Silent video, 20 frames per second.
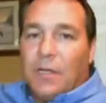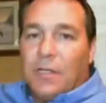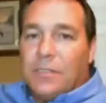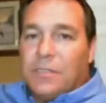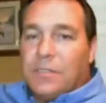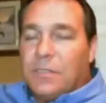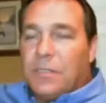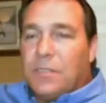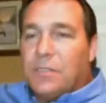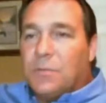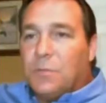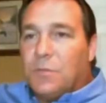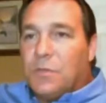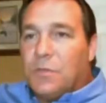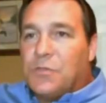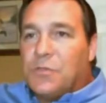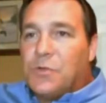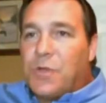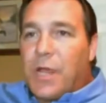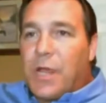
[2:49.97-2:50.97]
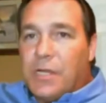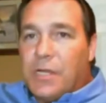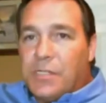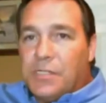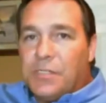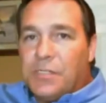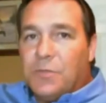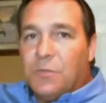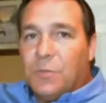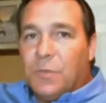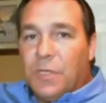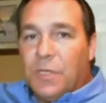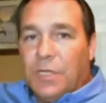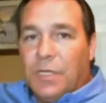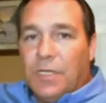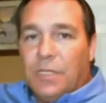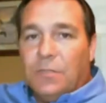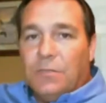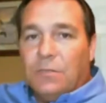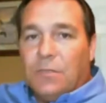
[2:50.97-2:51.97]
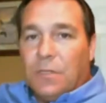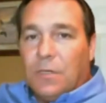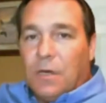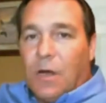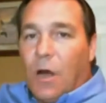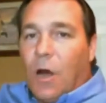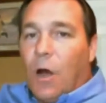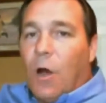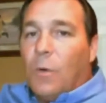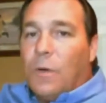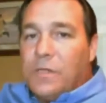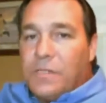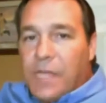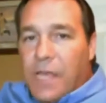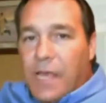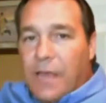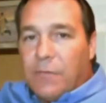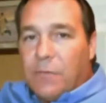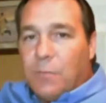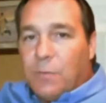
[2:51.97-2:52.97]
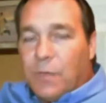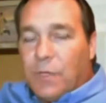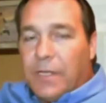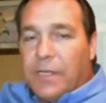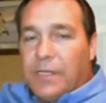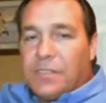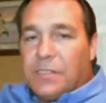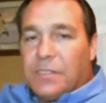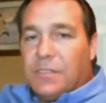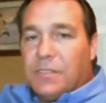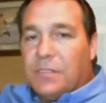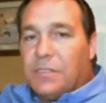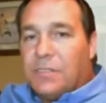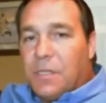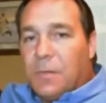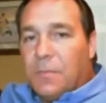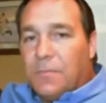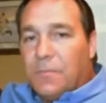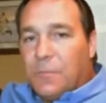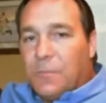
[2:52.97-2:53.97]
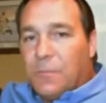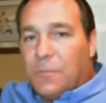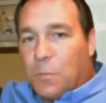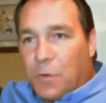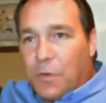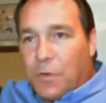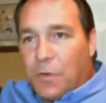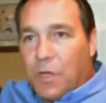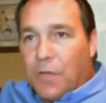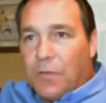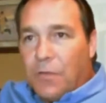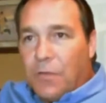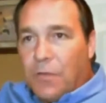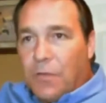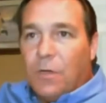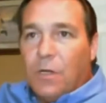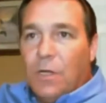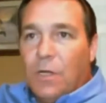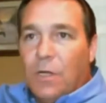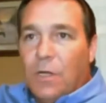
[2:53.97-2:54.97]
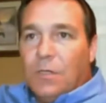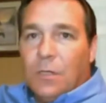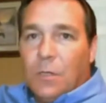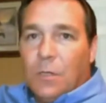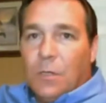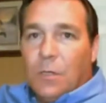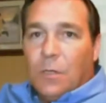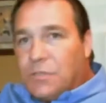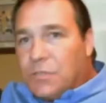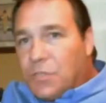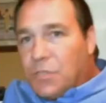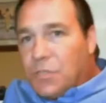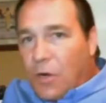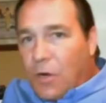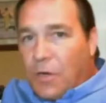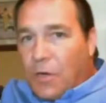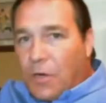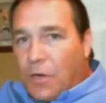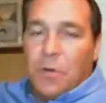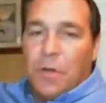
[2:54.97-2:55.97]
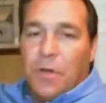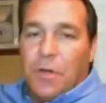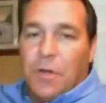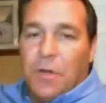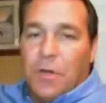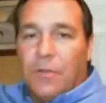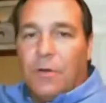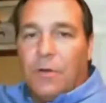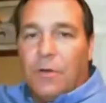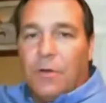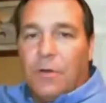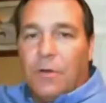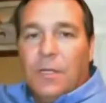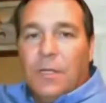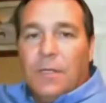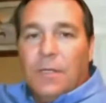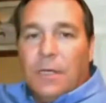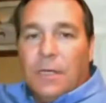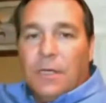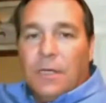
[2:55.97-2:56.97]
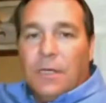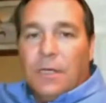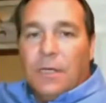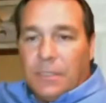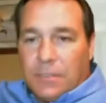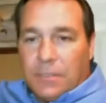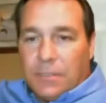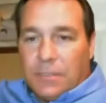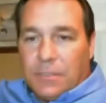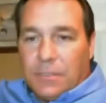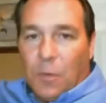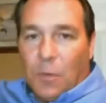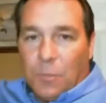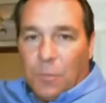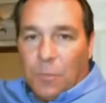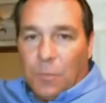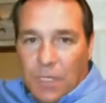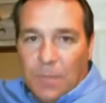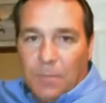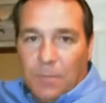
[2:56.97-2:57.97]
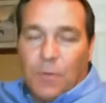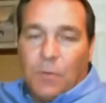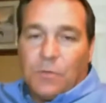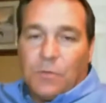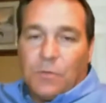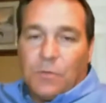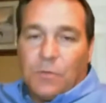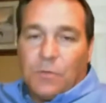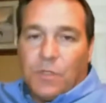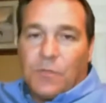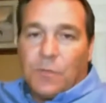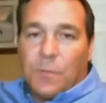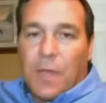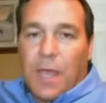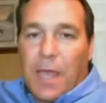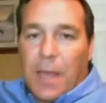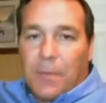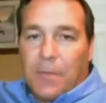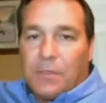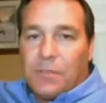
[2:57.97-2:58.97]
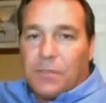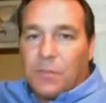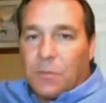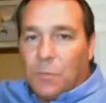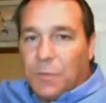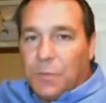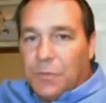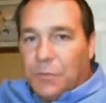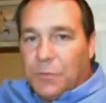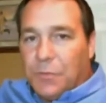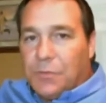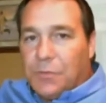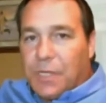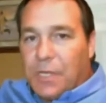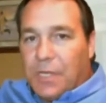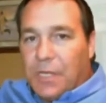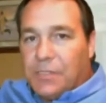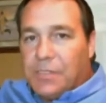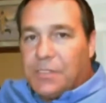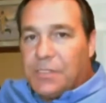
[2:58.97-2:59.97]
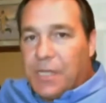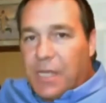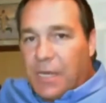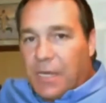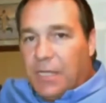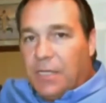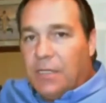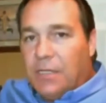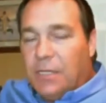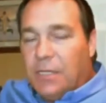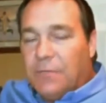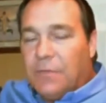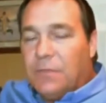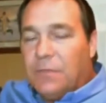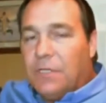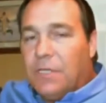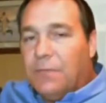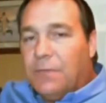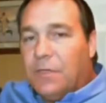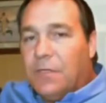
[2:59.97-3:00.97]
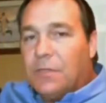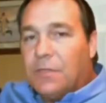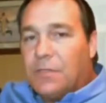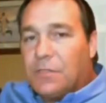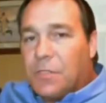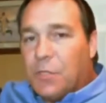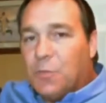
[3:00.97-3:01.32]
and it's one of the strategies that we always have in place in some form or another, one target or another, to help keep those voids from happening, so that we do stay steady even in the